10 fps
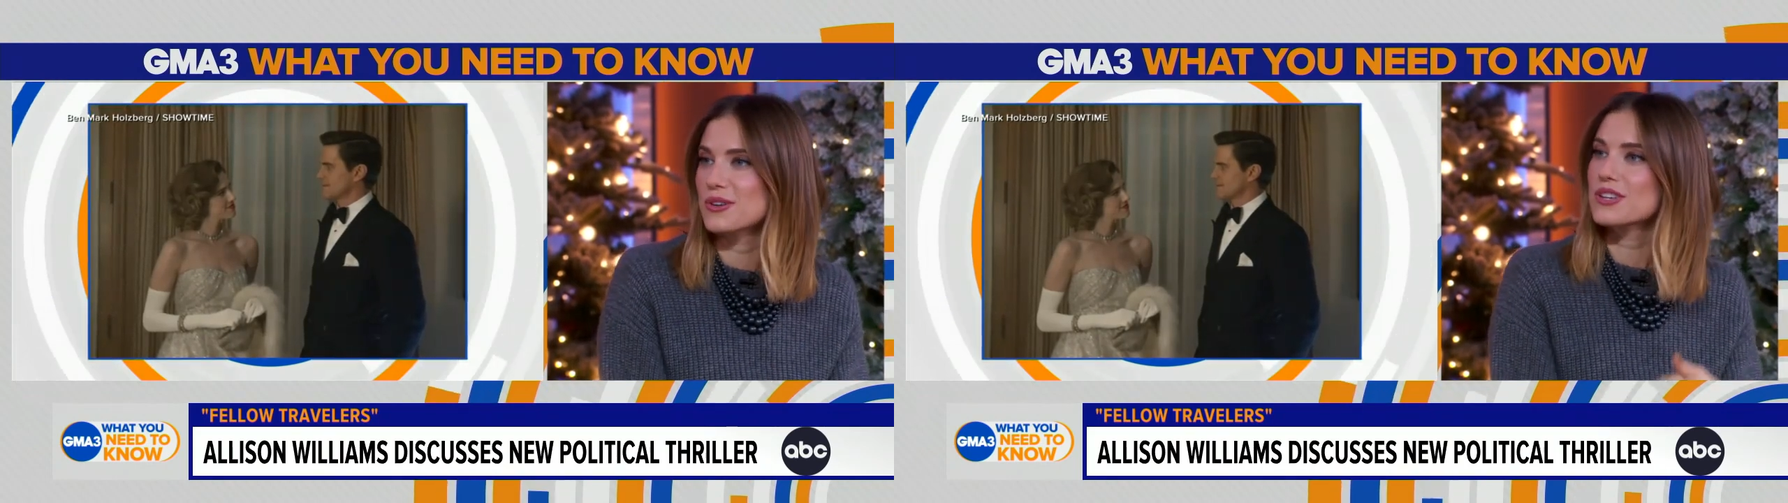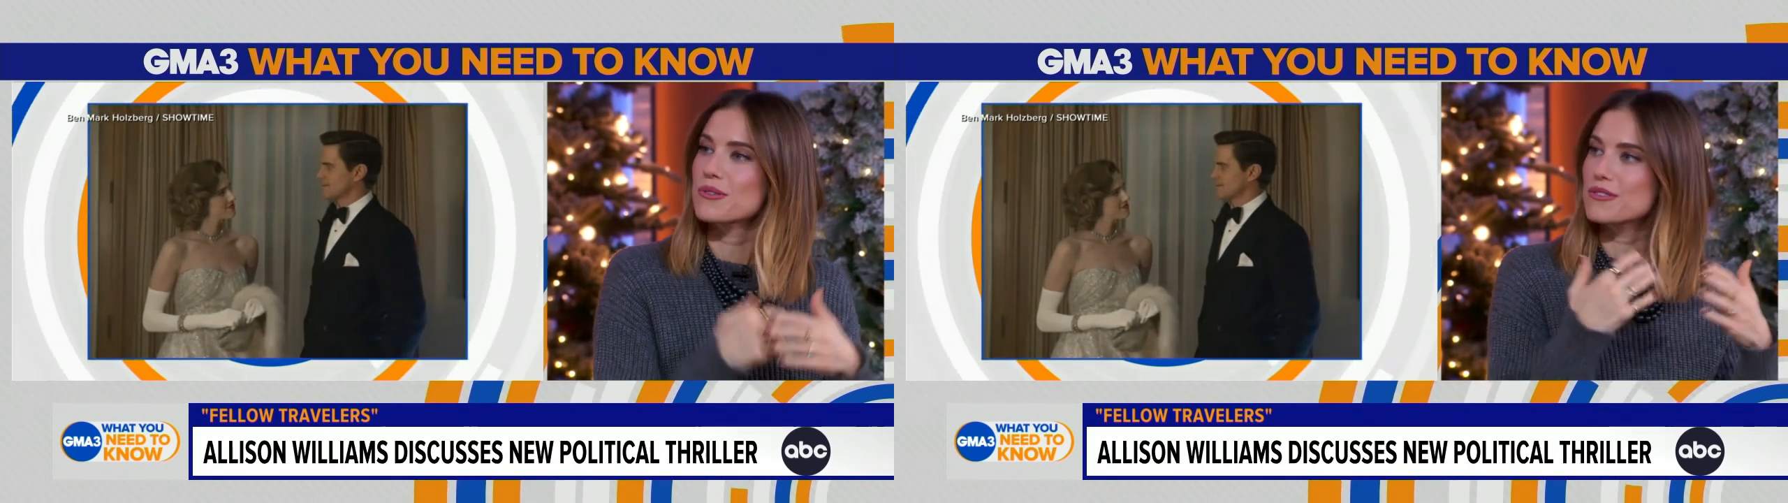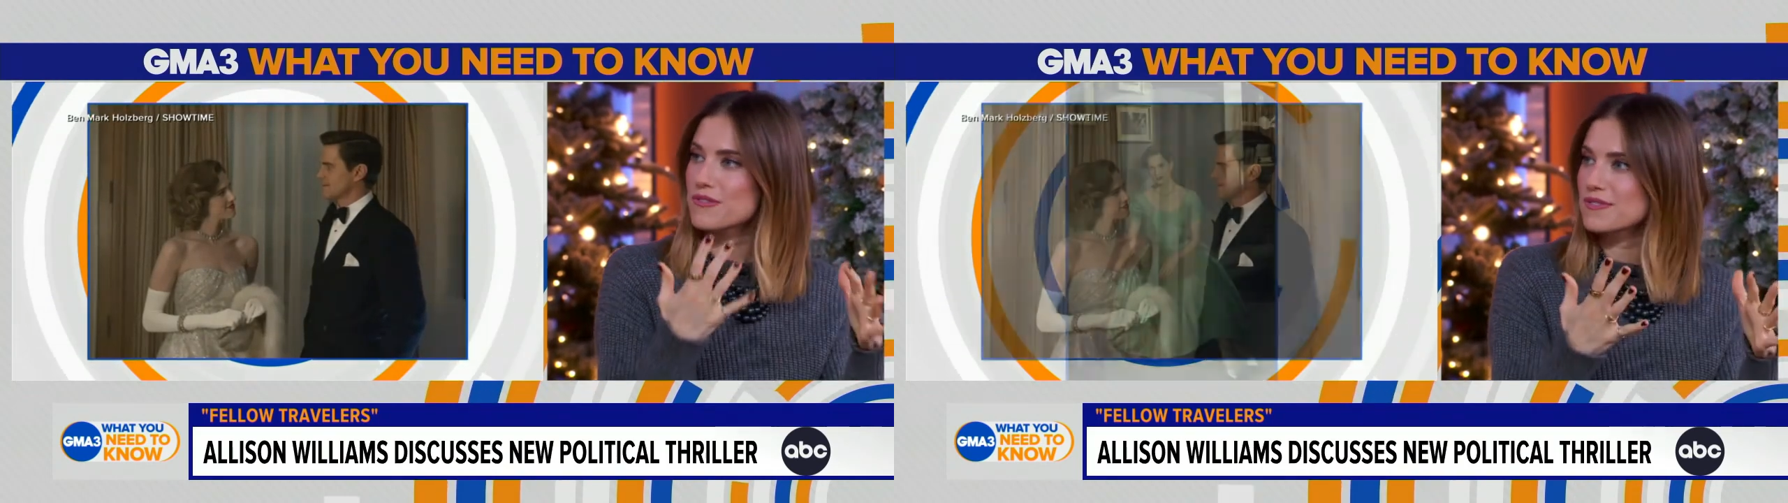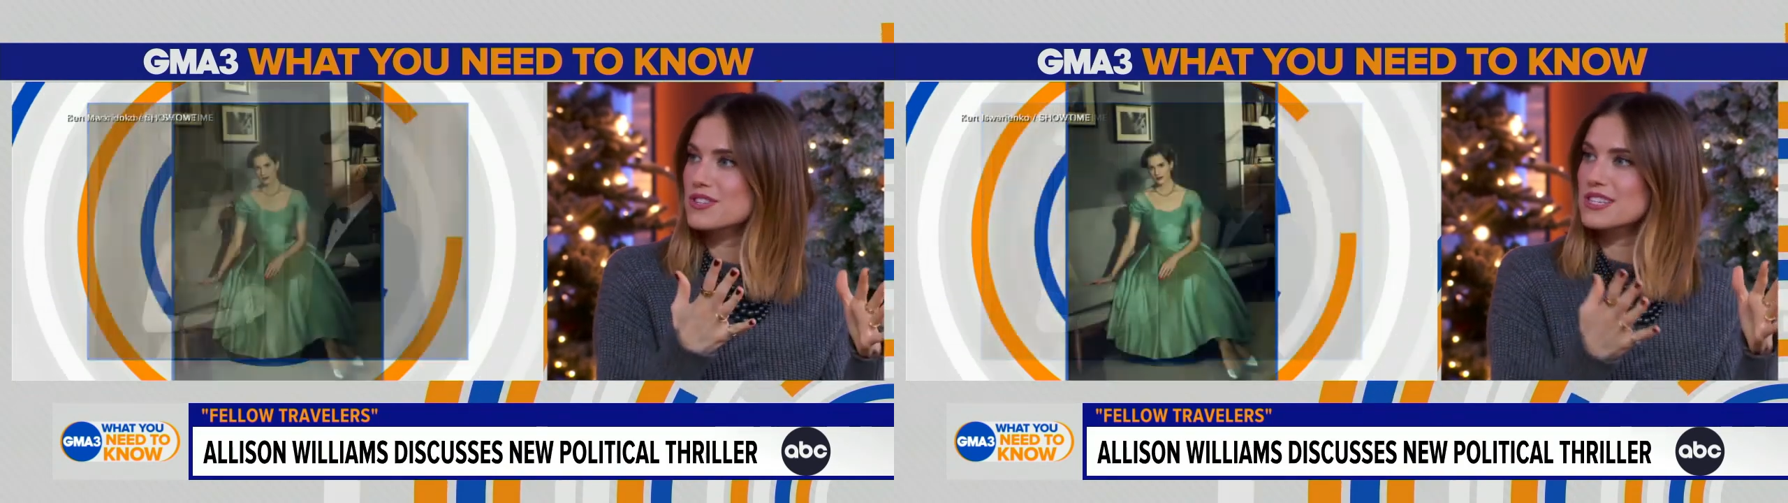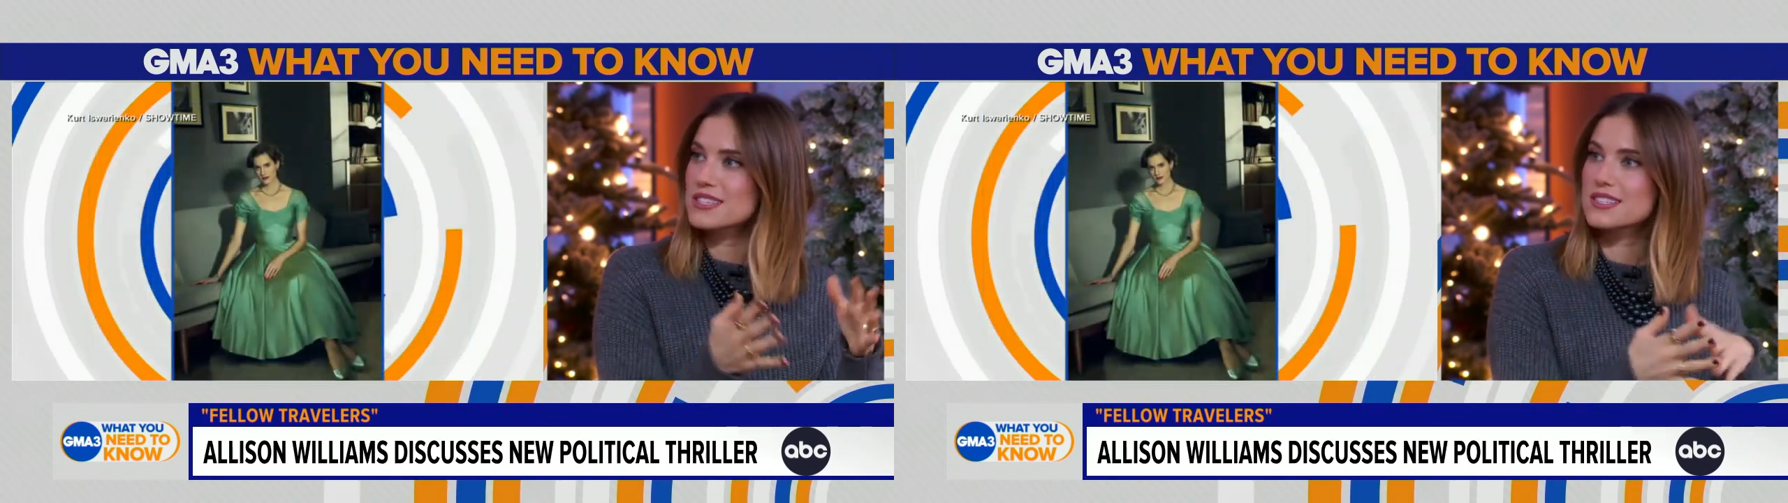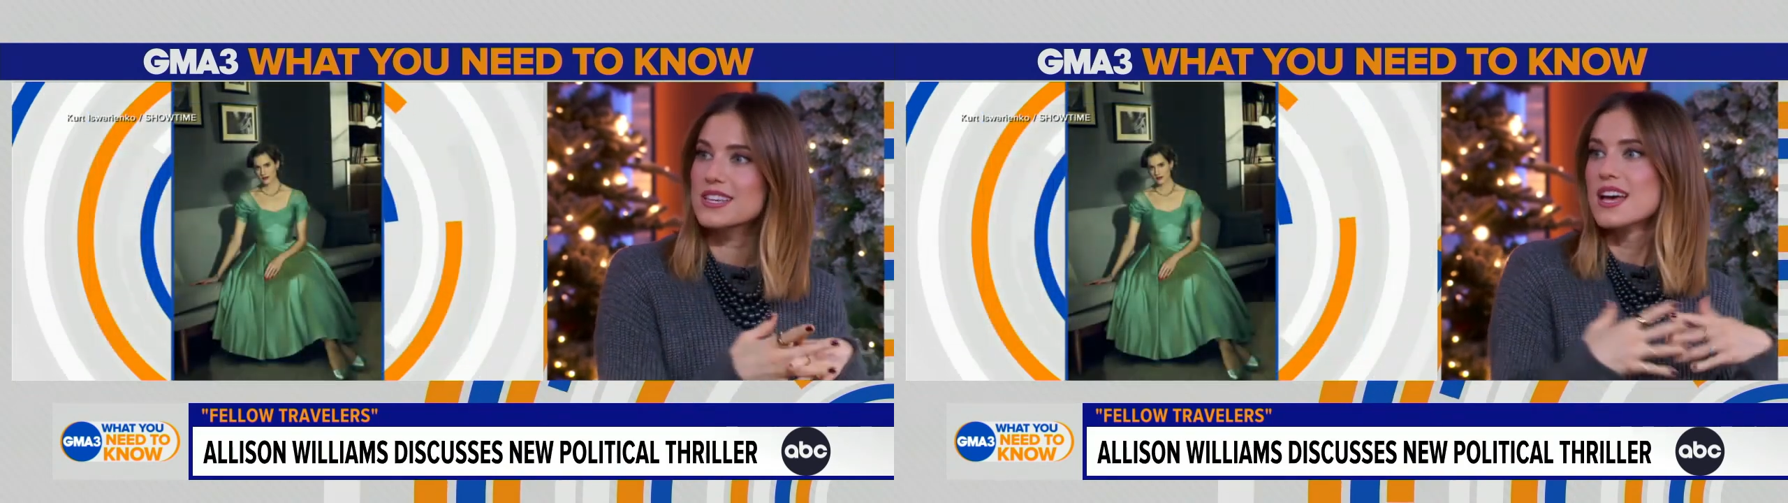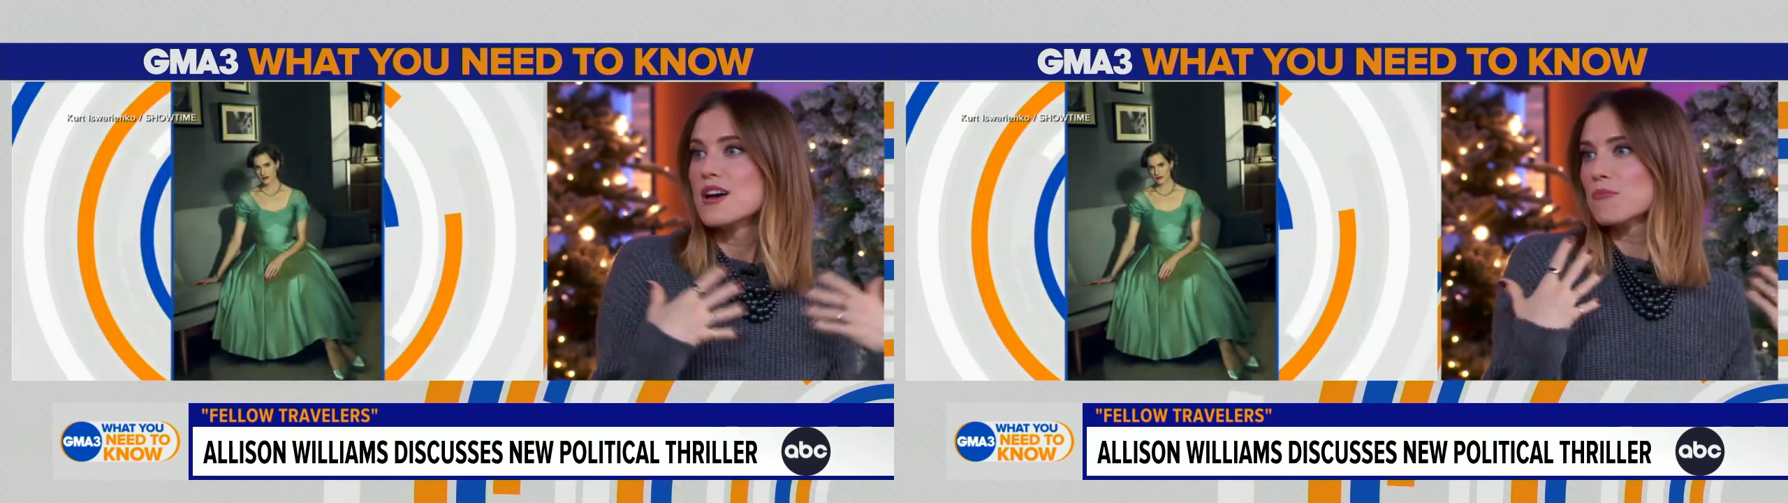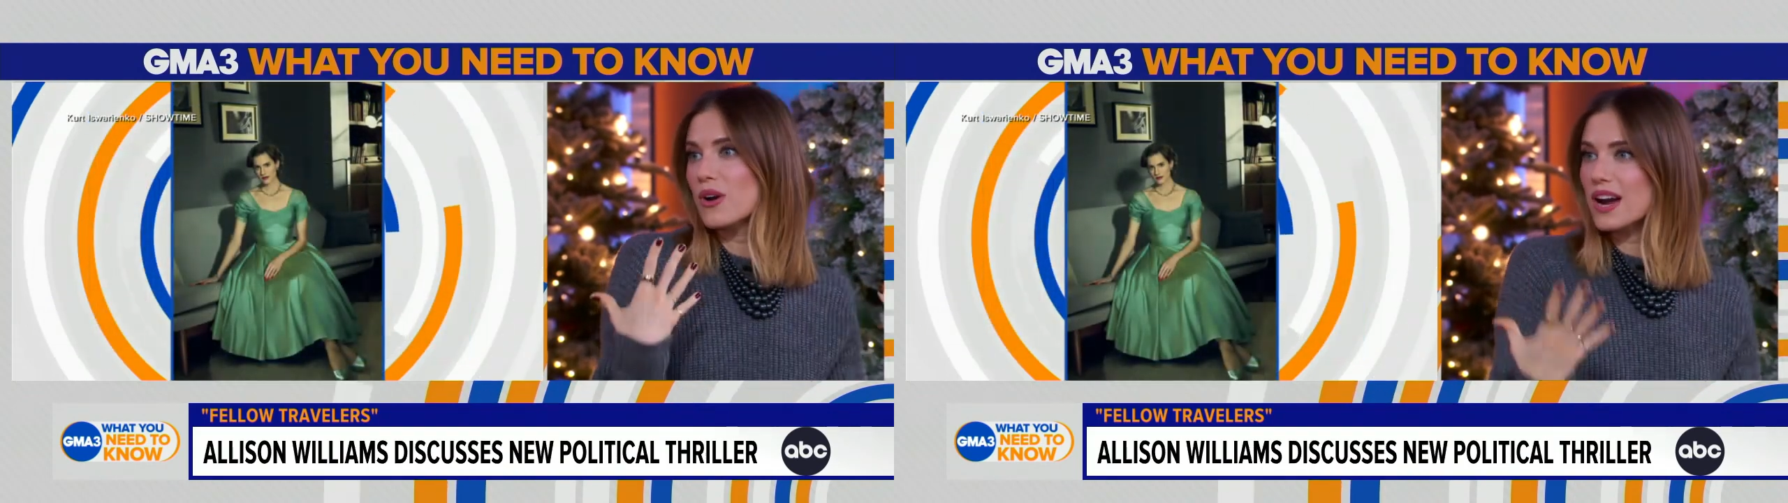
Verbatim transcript: you know in the 50s it's more